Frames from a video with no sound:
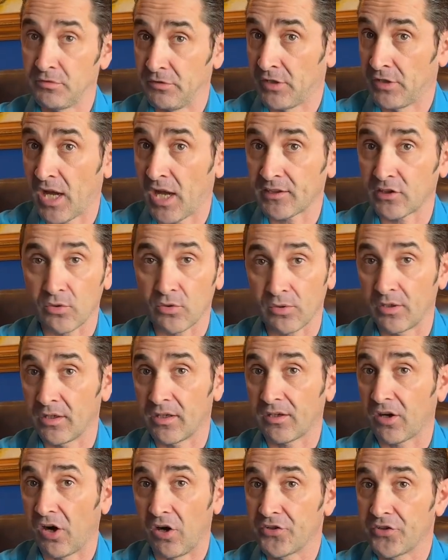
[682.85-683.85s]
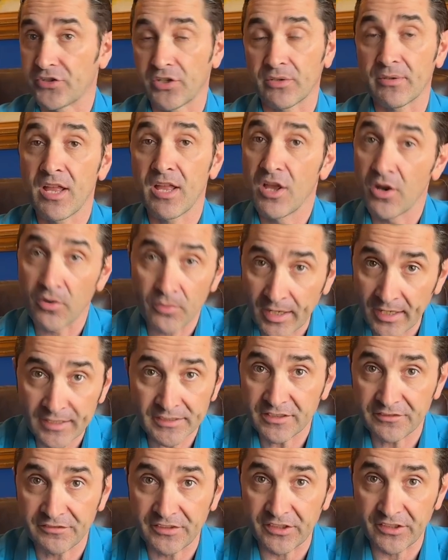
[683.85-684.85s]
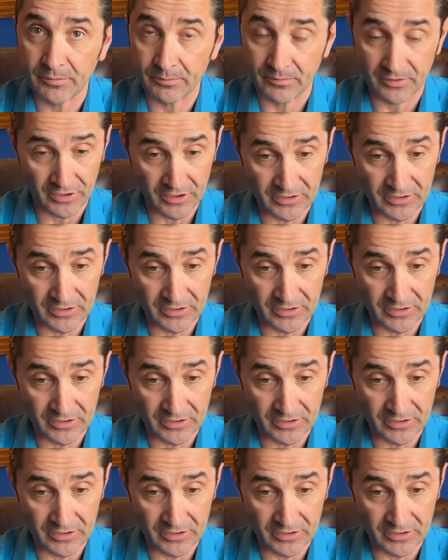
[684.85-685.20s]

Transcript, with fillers: not uh, culture relativism.